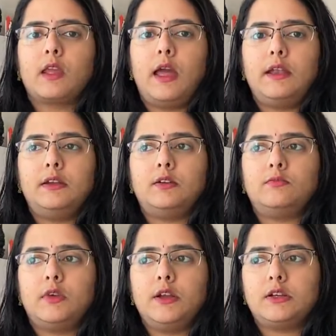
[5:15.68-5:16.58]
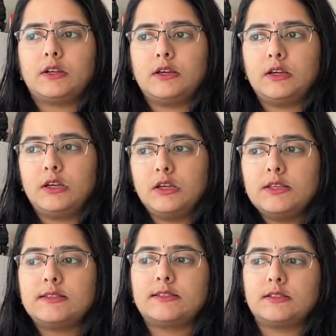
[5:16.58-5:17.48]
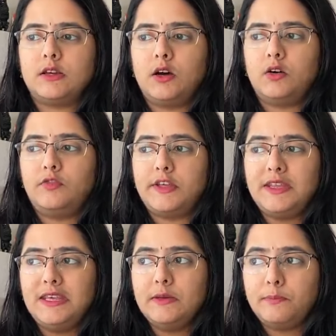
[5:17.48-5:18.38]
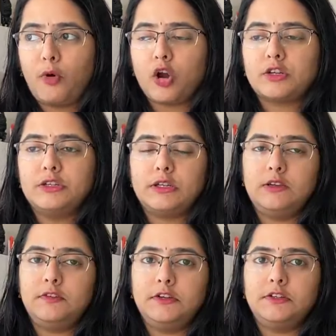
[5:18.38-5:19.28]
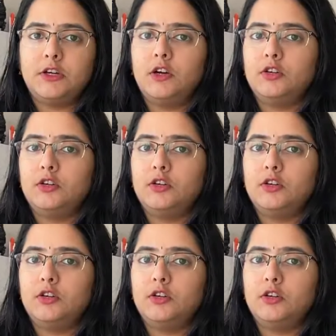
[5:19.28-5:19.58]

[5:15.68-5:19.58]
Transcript: and it is a very important event